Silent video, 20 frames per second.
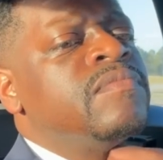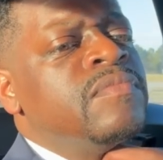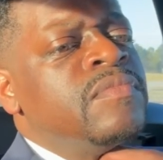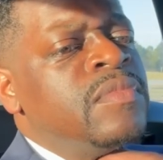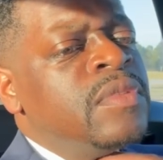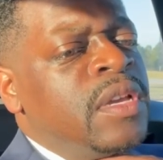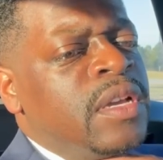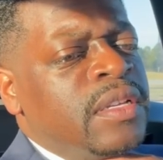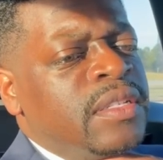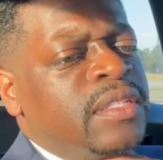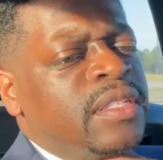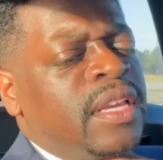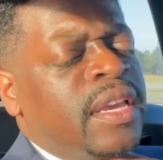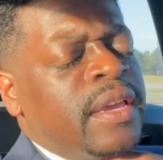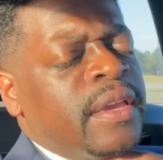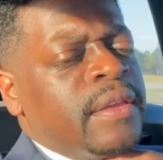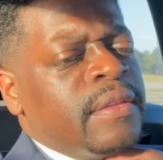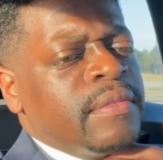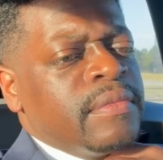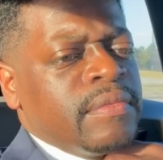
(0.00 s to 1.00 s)
You
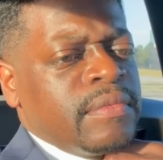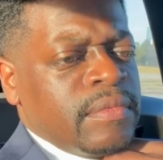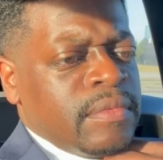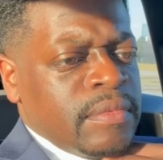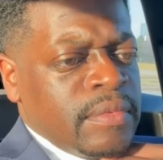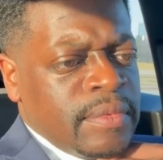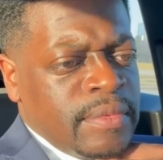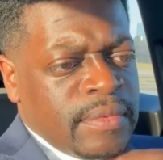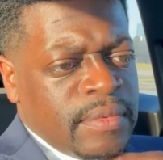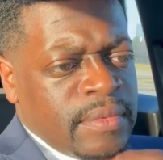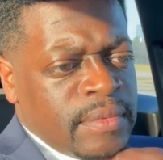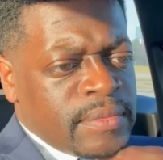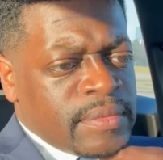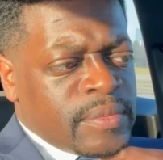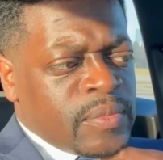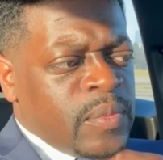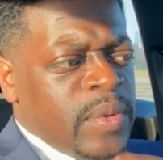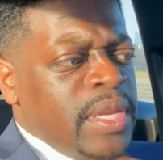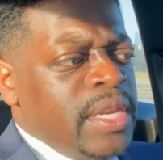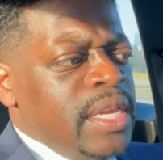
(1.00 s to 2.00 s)
understand?
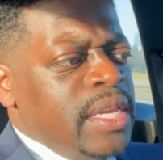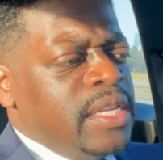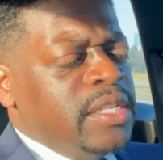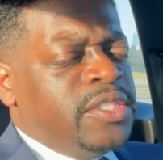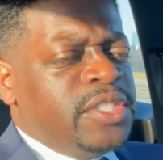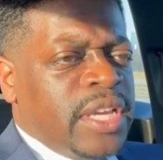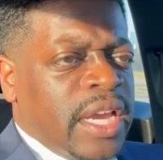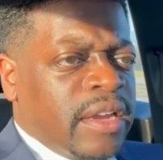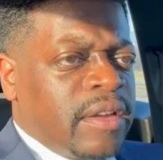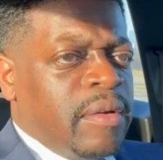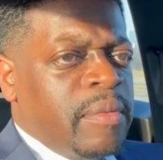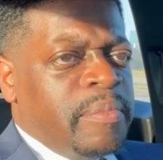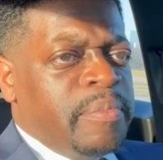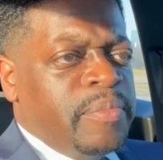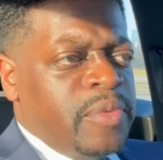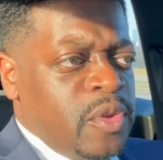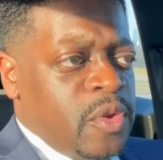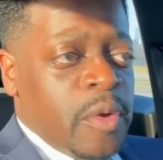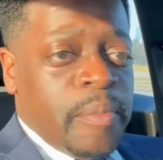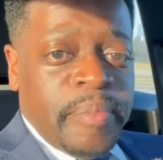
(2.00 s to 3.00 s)
We need to check on,
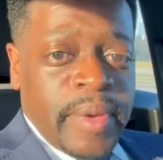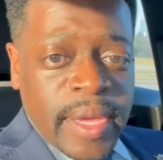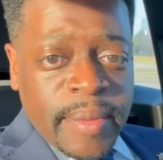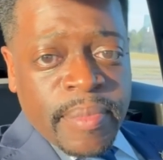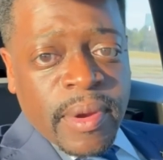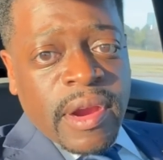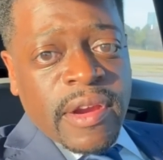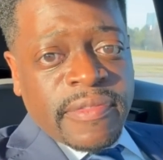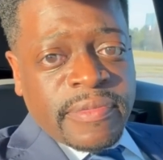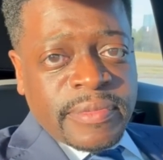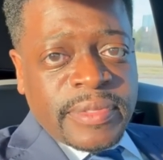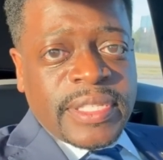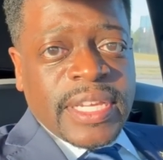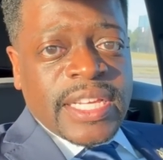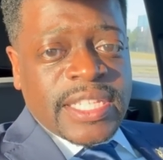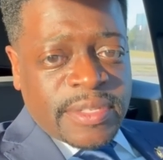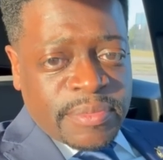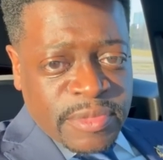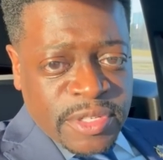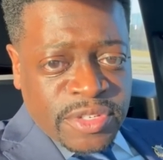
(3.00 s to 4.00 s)
you know, Big Bird from
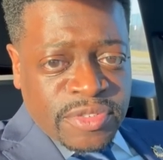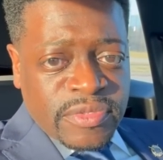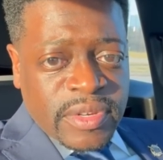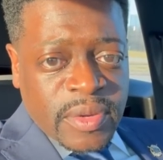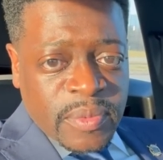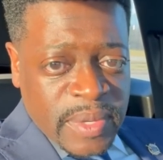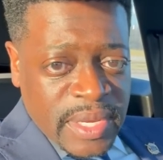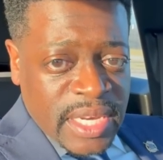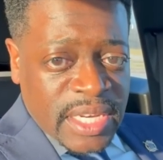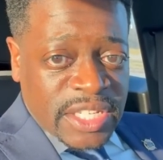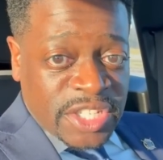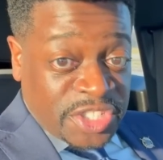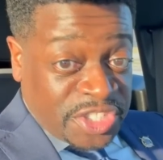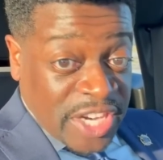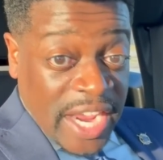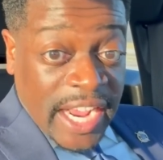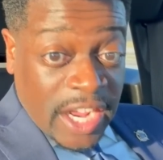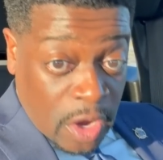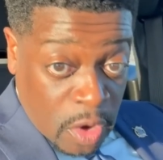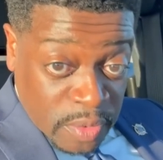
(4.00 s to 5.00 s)
Sesame Street. We need to
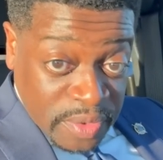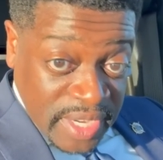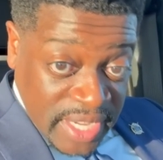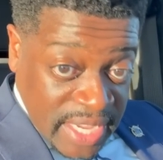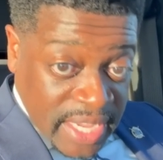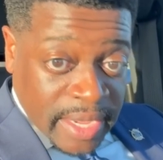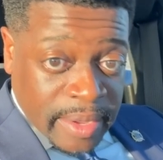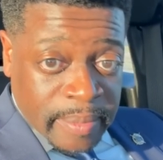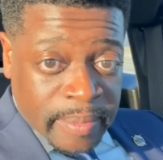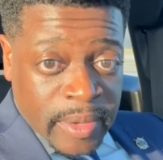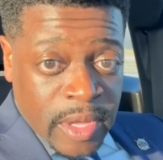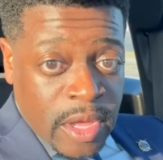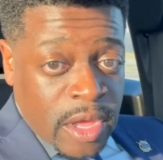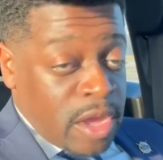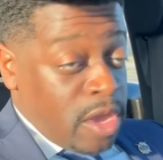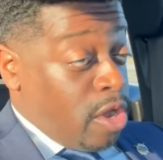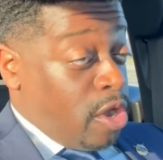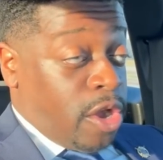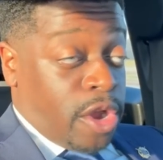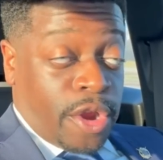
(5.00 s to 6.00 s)
check on him
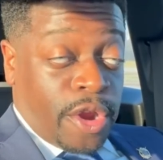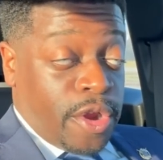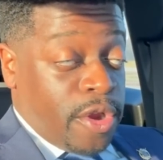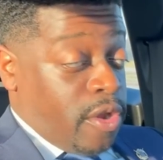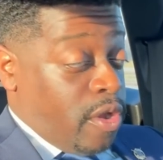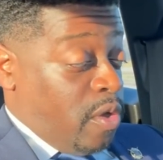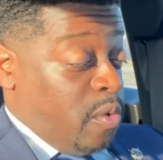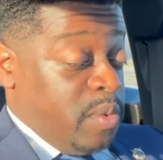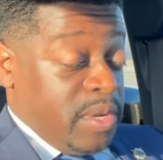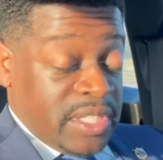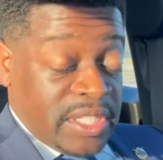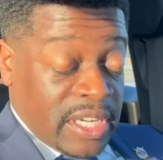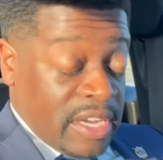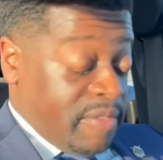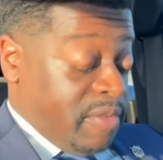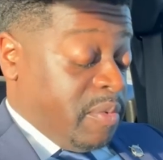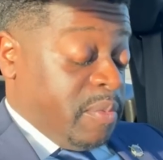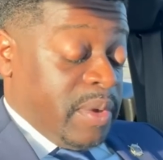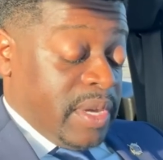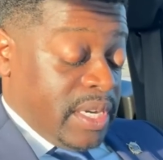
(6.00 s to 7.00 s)
or her or
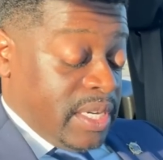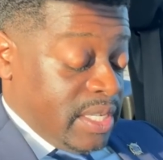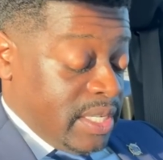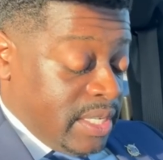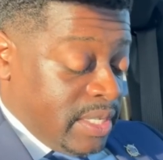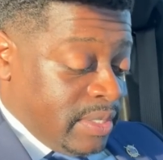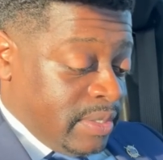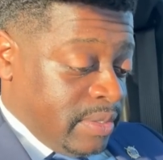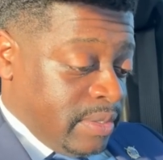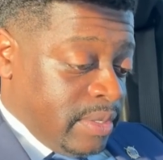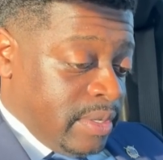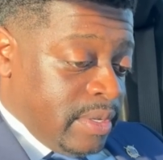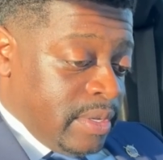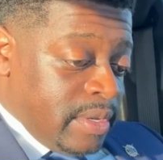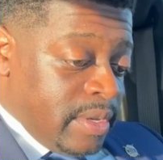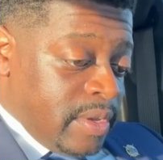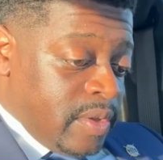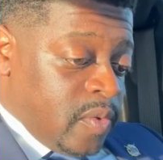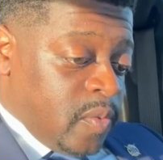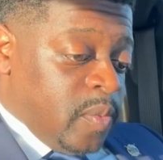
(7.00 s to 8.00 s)
whichever one it is.
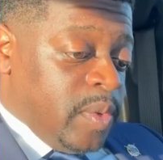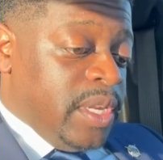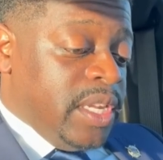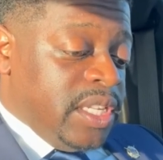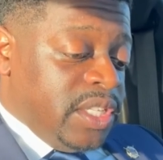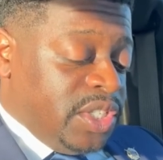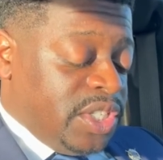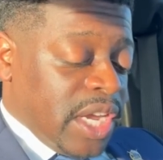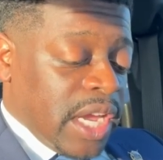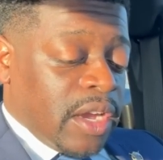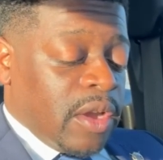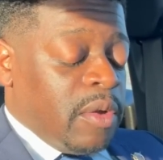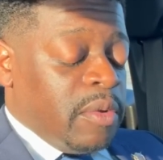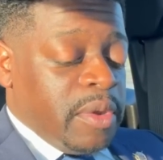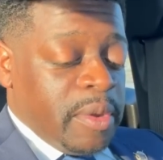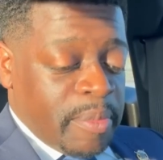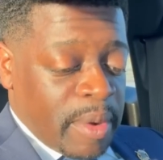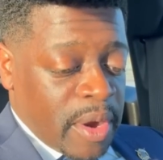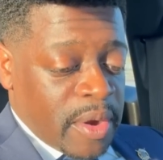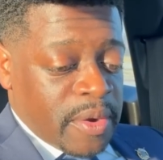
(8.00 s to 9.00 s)
We need to check on
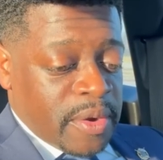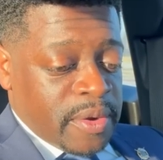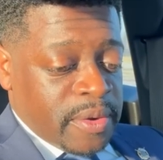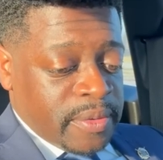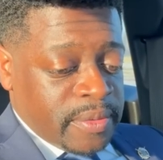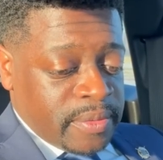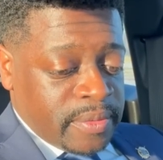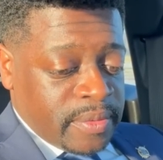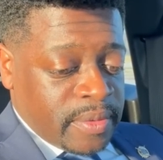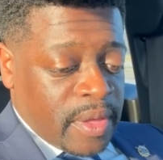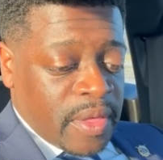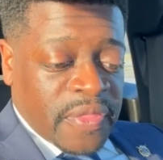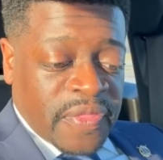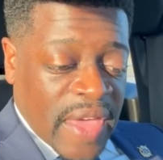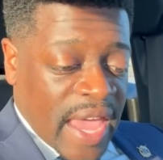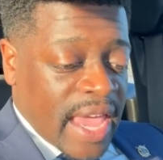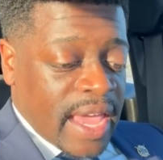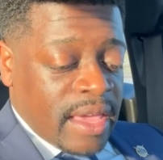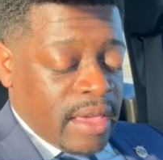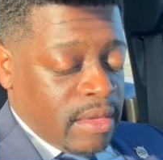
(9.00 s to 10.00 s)
the bird or
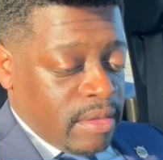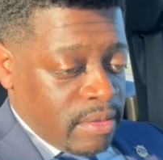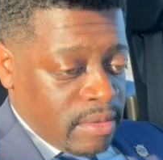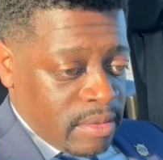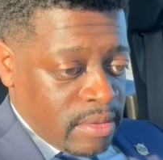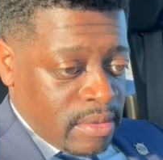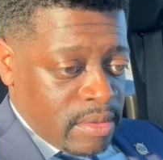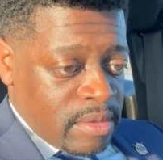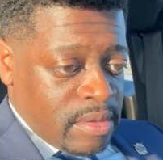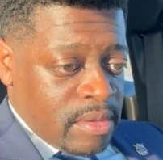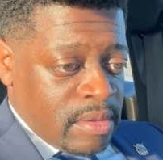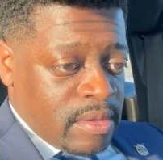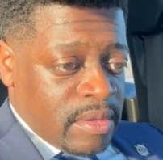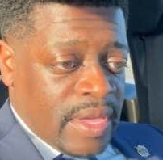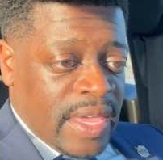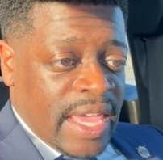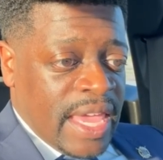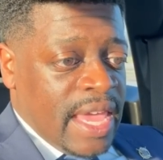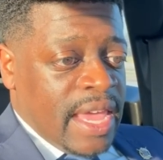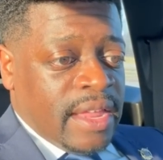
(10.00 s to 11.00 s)
they,
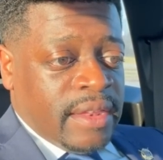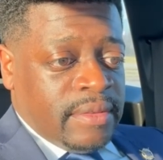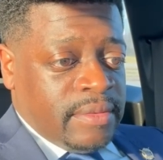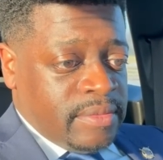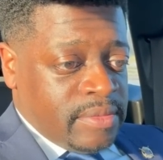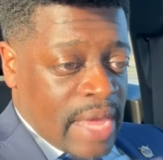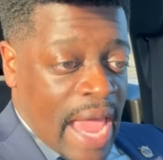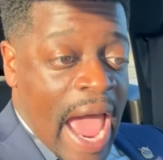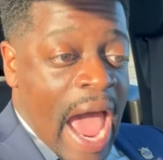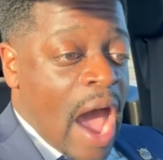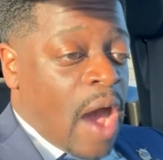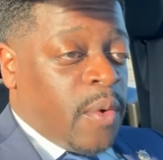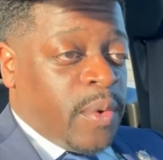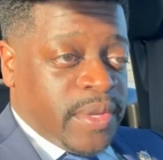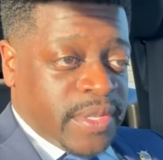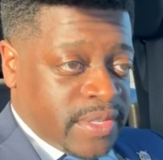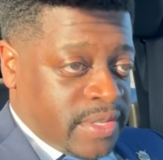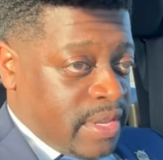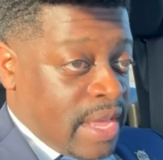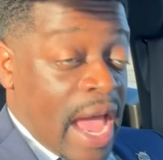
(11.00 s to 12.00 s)
it,
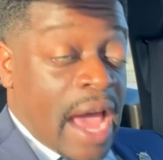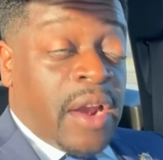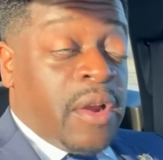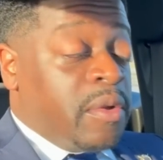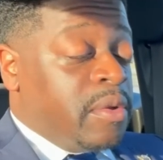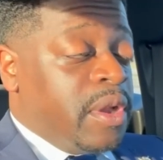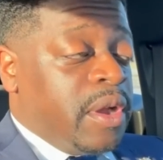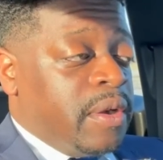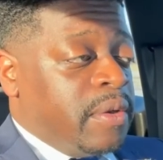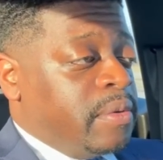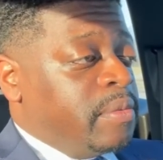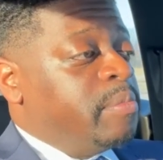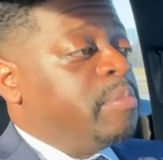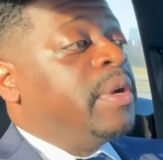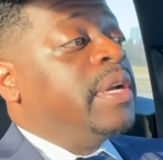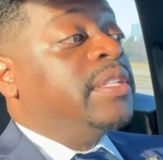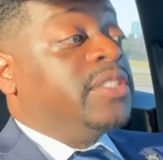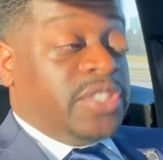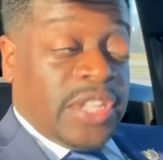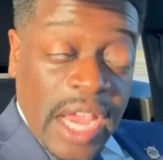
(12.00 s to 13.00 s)
ours. I don't know.
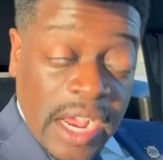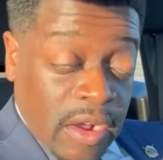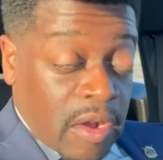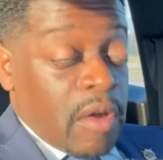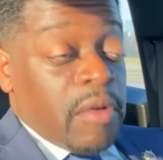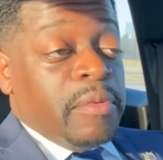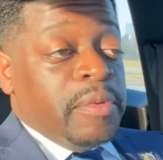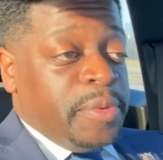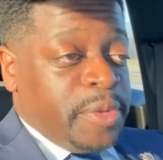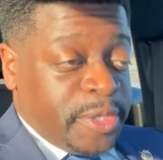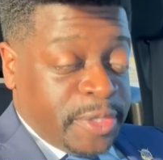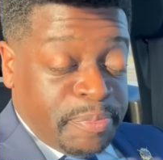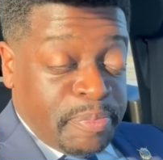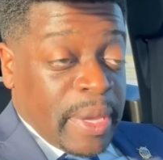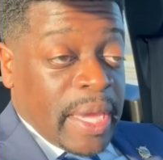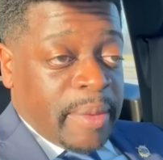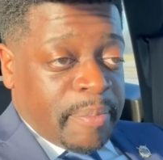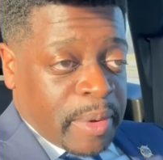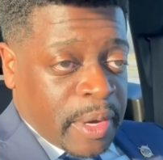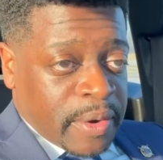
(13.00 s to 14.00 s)
But check on
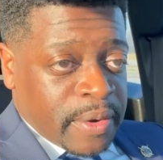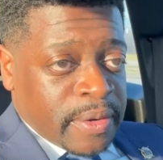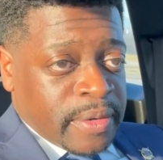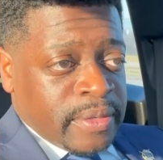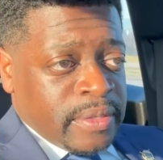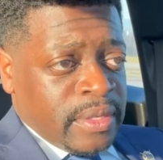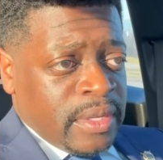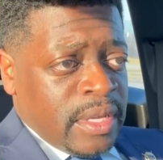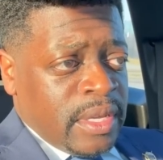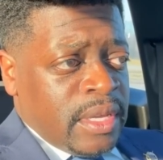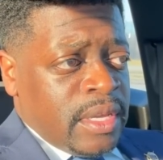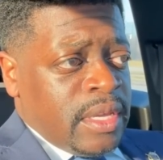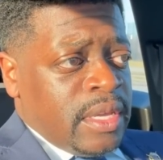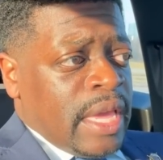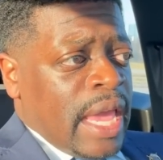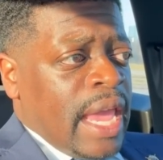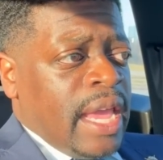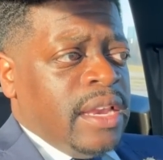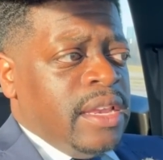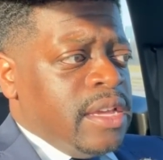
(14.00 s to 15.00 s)
Big Bird.
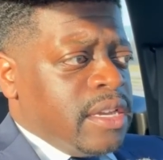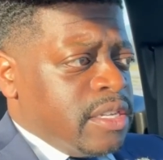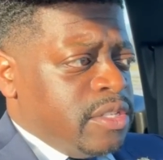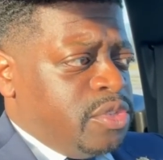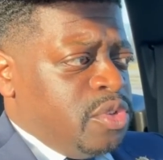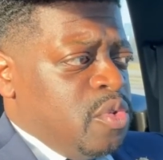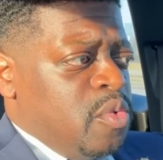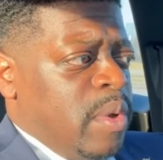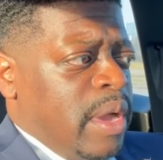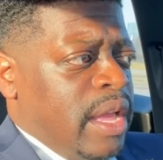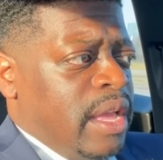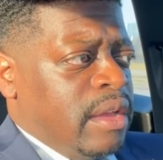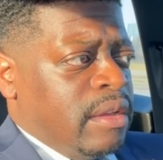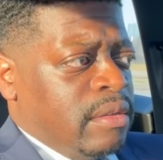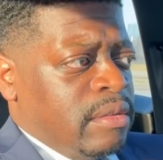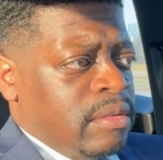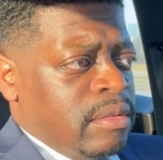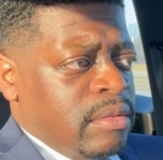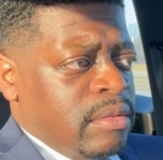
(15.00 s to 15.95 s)
Ain't looking too well.